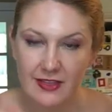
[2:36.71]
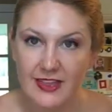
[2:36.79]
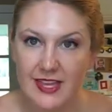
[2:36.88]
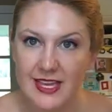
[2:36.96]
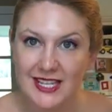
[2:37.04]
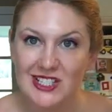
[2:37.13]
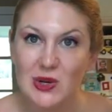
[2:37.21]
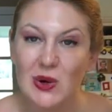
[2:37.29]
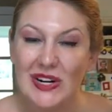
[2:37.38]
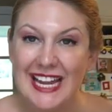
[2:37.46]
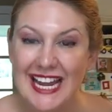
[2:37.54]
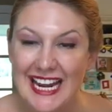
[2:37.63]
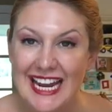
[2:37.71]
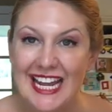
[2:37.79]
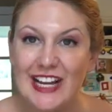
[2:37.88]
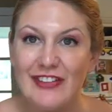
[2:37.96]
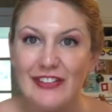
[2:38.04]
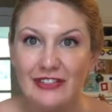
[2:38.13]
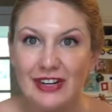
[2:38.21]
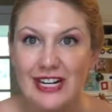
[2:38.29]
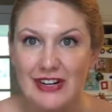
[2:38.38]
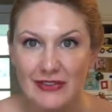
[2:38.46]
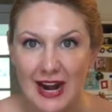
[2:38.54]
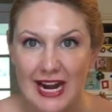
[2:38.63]
this organic
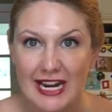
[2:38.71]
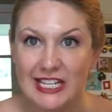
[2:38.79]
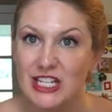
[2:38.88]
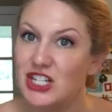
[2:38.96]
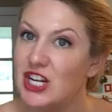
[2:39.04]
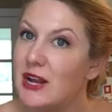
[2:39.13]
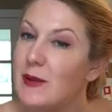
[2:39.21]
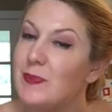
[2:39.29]
free range